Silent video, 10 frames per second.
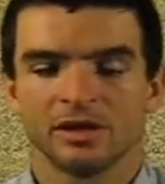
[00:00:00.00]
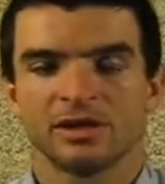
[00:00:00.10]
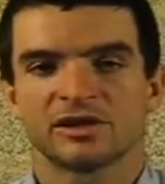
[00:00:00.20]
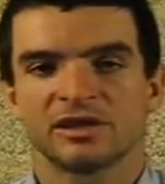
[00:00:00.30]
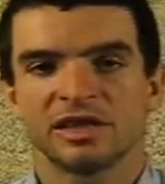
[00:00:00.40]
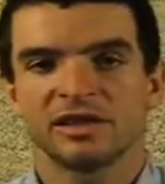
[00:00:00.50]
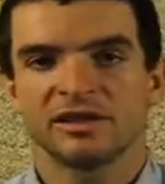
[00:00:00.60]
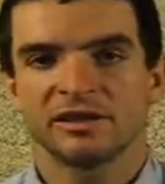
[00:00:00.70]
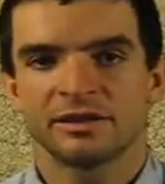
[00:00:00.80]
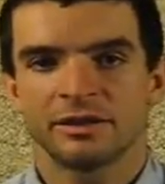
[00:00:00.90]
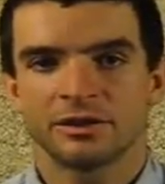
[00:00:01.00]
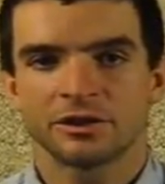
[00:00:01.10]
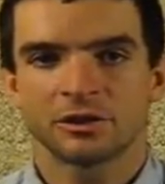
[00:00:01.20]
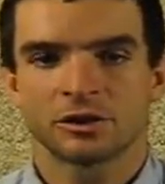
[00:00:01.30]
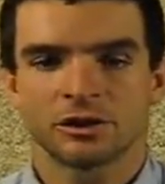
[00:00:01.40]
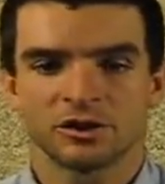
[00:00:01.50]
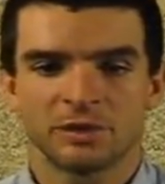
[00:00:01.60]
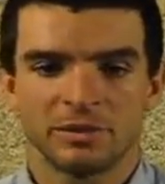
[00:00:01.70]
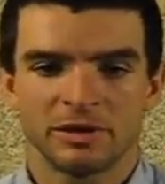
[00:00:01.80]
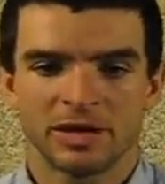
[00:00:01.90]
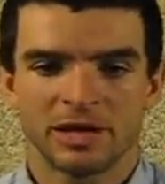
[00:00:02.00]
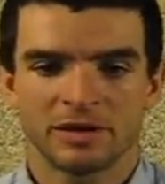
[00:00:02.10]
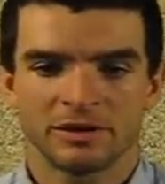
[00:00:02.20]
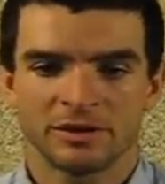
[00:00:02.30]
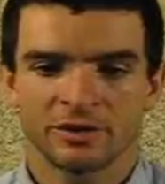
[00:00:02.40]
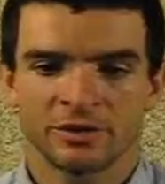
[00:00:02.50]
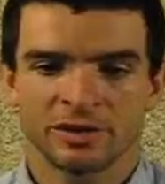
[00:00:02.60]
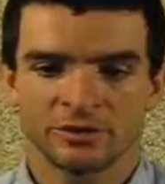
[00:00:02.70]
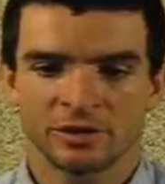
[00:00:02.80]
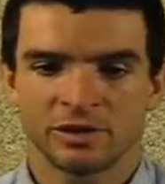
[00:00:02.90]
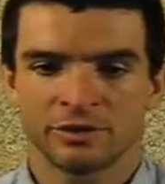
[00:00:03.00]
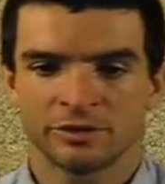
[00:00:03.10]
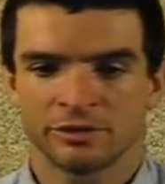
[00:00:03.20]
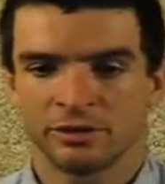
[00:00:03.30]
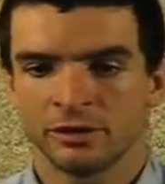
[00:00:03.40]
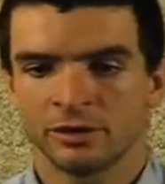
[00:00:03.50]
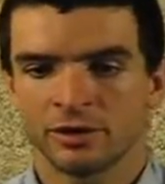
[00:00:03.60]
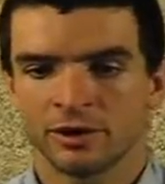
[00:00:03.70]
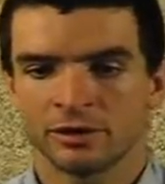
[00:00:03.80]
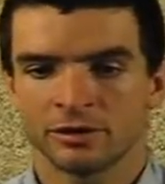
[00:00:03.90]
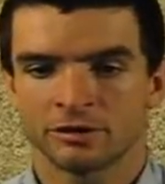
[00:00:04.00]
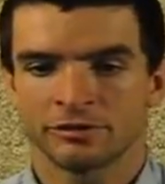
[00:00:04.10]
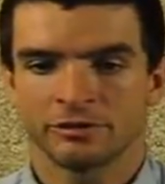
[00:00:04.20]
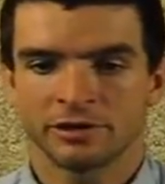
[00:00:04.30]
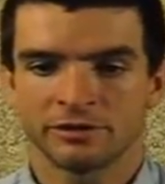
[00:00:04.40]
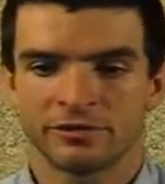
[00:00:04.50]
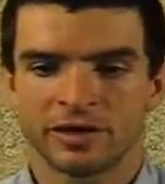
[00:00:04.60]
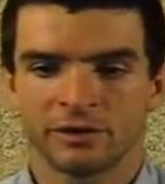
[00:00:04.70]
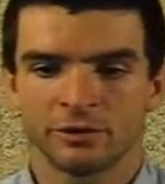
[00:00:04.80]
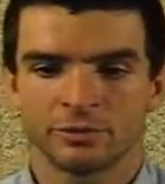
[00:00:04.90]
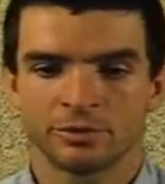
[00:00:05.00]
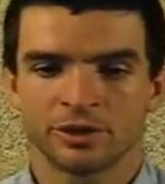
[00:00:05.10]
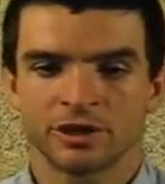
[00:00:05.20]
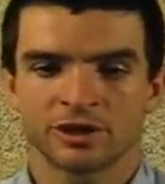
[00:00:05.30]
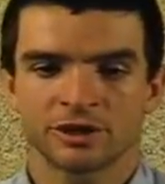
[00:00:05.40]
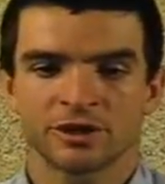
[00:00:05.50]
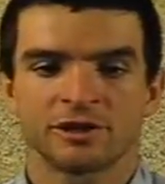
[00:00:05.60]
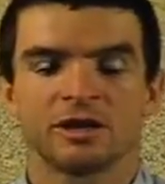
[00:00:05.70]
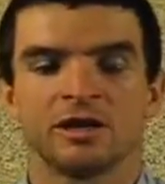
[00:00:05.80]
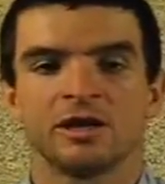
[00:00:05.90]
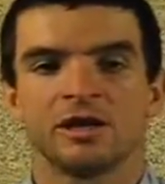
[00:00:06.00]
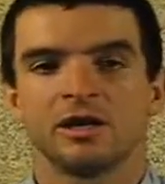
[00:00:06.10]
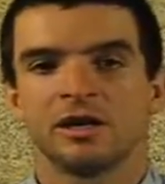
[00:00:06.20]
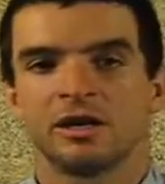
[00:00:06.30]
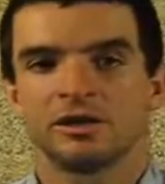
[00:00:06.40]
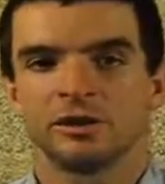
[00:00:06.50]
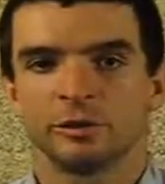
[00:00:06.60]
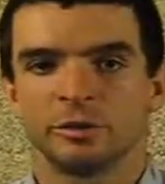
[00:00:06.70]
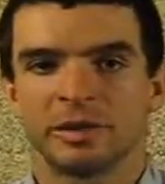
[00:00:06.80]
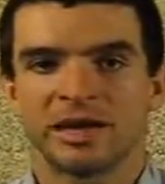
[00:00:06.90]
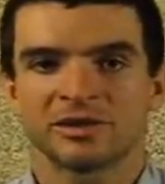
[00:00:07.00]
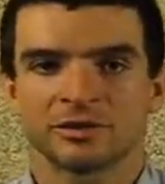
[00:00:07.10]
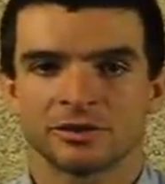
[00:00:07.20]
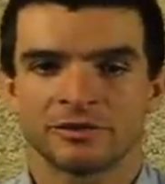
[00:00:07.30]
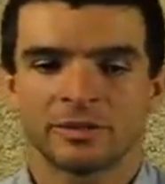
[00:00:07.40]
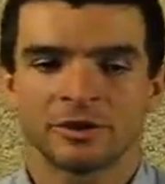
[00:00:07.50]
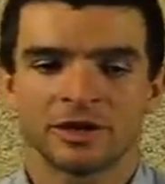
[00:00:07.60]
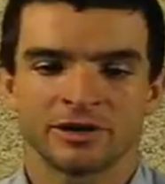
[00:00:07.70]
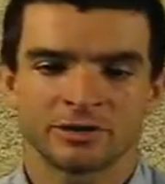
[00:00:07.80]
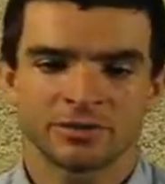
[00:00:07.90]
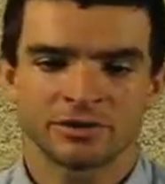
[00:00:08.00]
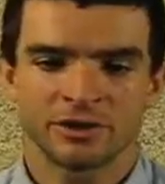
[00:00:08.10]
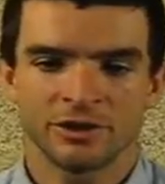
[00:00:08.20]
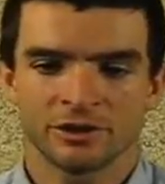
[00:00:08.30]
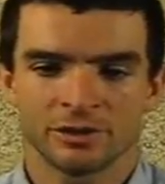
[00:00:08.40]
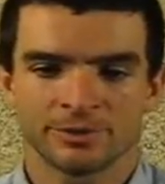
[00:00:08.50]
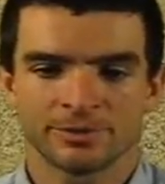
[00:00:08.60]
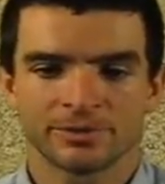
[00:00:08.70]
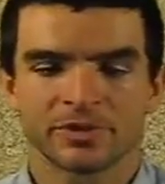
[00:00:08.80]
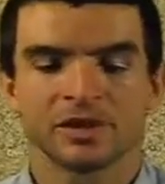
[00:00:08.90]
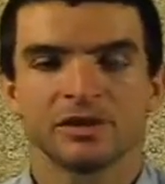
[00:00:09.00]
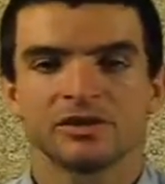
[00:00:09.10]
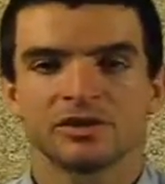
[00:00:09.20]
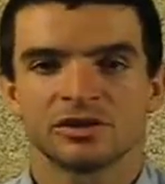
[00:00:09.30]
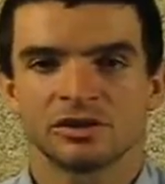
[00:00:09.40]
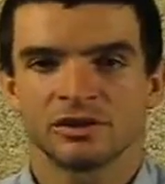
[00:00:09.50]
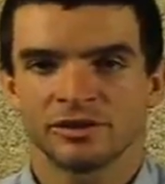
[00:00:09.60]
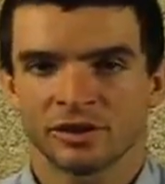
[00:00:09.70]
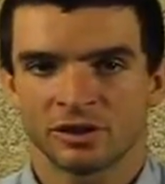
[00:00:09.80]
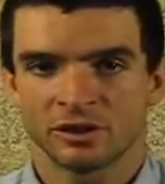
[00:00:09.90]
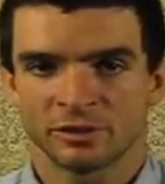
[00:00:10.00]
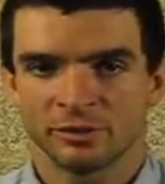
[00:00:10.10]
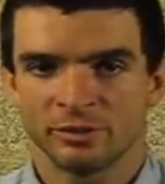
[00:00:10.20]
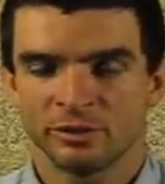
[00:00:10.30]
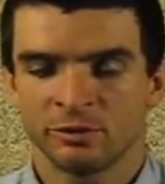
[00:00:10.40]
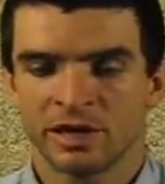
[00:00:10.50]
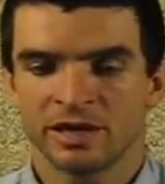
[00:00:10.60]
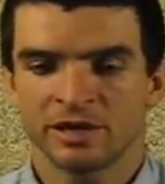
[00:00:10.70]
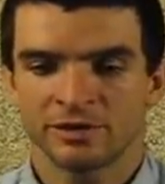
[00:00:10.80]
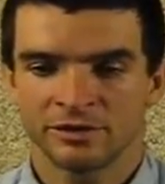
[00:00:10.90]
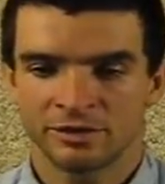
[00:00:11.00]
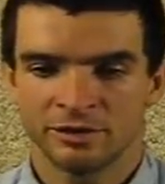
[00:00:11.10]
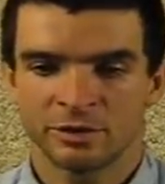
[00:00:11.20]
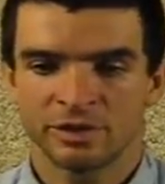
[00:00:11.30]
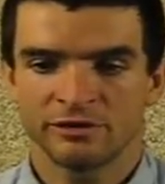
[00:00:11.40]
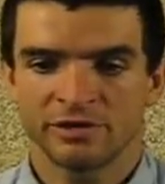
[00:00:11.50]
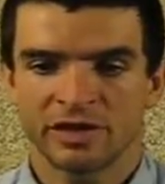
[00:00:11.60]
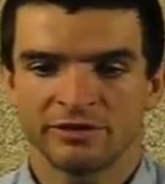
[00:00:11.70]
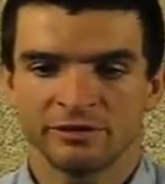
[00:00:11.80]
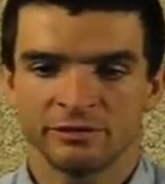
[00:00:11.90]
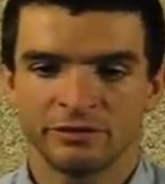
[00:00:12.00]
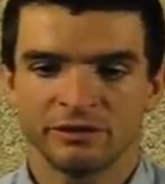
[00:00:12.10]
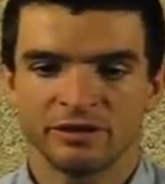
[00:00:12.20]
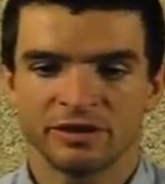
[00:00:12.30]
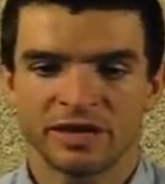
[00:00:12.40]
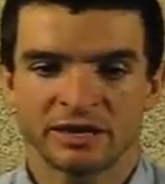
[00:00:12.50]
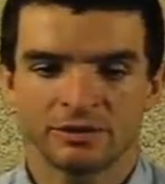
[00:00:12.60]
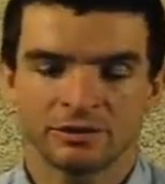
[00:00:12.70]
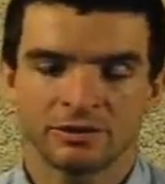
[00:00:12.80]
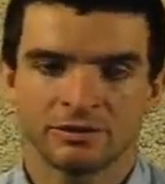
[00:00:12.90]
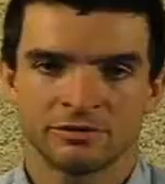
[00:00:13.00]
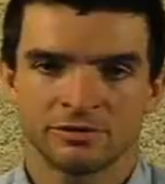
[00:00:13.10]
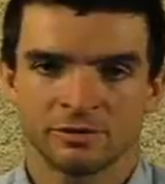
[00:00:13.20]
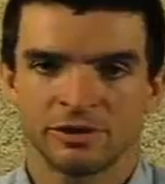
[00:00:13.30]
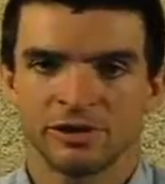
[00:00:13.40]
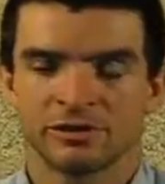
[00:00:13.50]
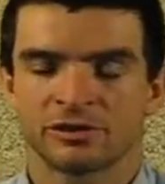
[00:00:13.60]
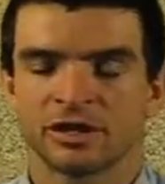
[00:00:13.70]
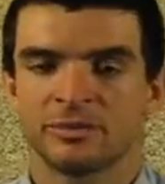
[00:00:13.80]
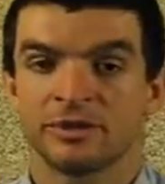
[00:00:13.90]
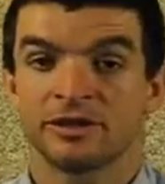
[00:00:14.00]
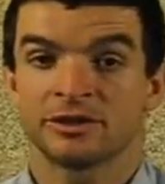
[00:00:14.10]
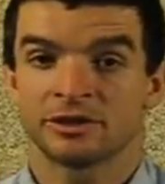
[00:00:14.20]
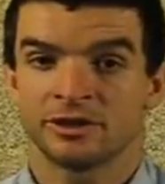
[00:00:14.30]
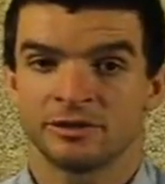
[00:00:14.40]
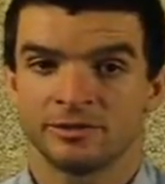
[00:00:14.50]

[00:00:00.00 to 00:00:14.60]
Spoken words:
It's likely that the initial cost may be higher, though, as we go through the learning curve and fine-tune production until we master the fabrication procedure. Still, the cost will be way under the $25,000 to $50,000 from the nearest competition.